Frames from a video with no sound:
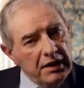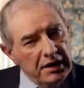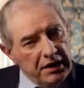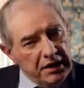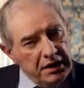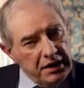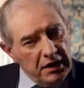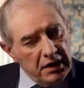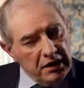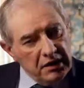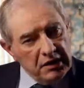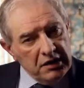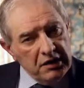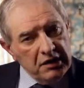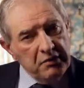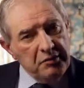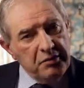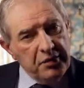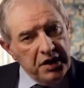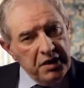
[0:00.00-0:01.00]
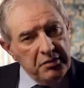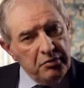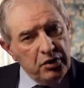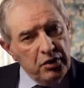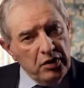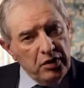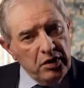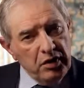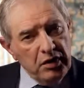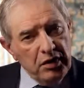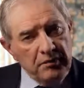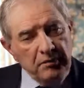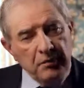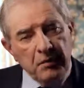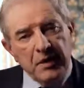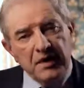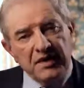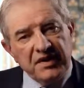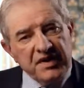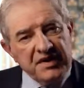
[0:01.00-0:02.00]
young people,
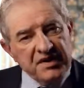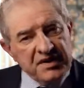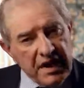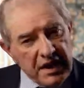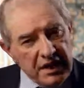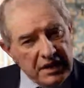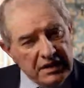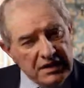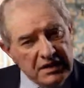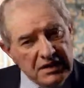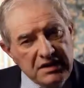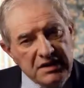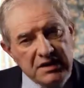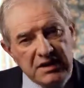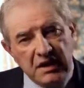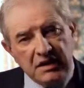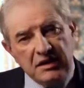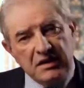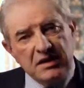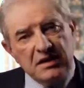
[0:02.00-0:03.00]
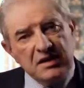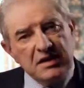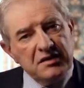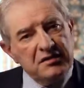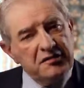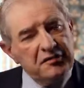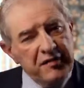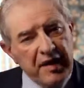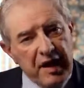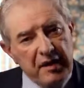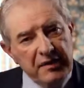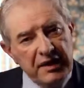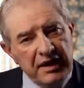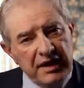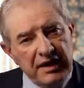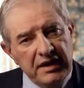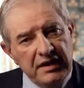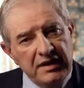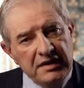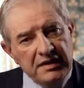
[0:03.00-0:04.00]
the second sons of
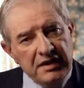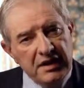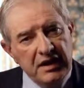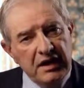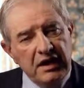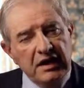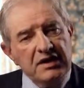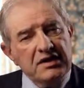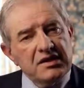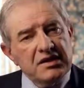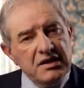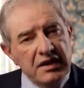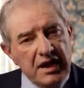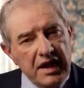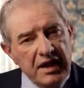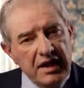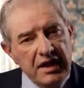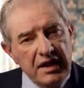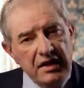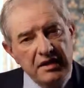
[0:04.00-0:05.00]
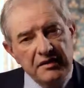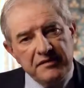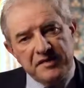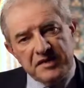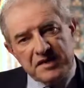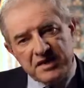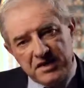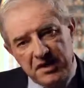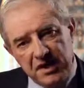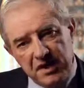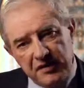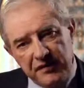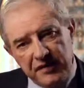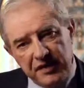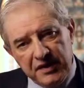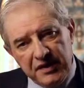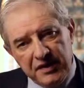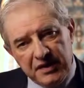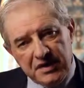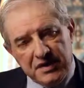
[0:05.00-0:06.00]
families, slaves,
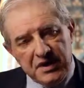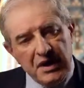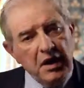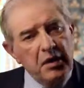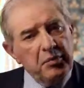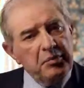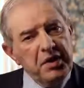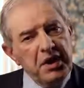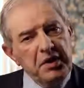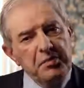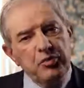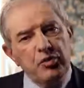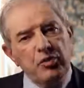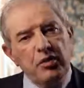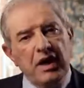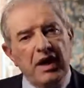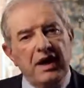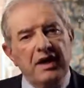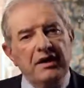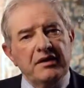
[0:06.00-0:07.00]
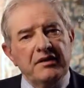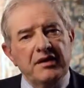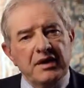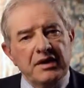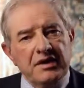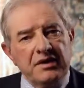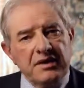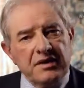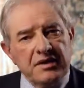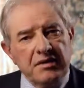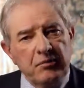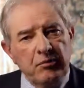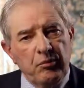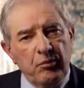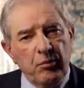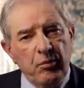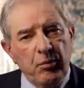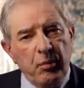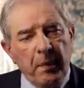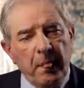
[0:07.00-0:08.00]
servants, people like this.
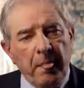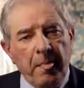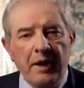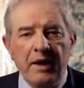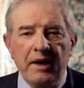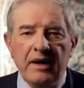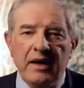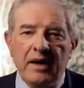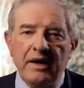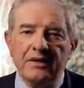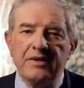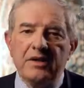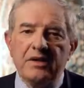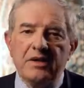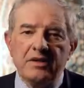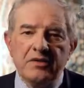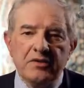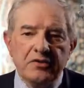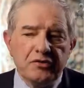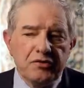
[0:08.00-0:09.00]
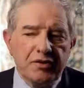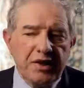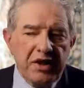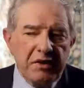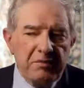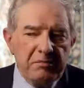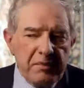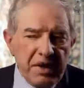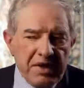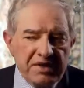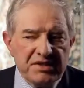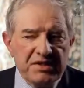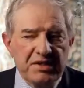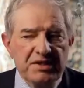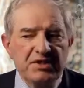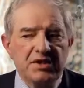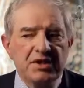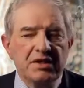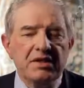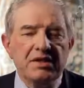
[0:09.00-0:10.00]
And there are three
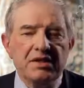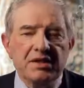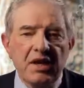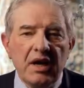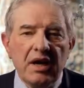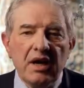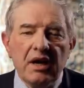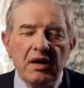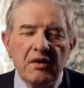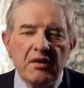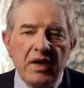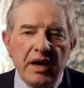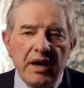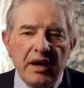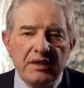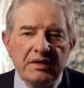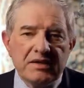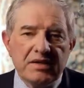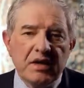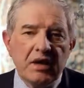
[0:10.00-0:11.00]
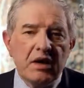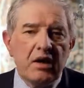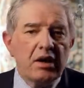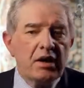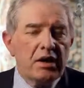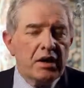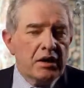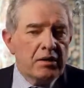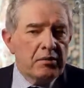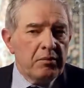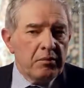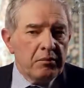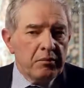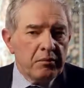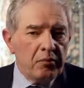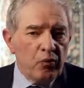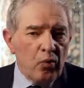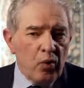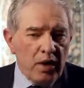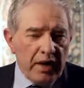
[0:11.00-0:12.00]
messages that
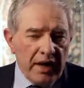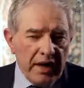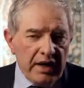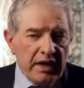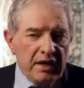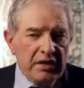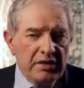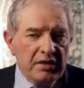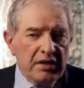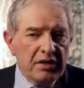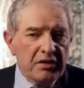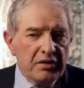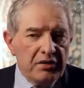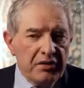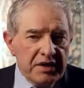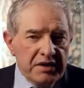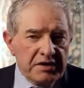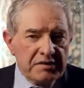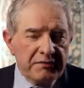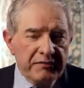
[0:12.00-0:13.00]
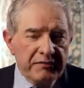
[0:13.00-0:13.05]
were in this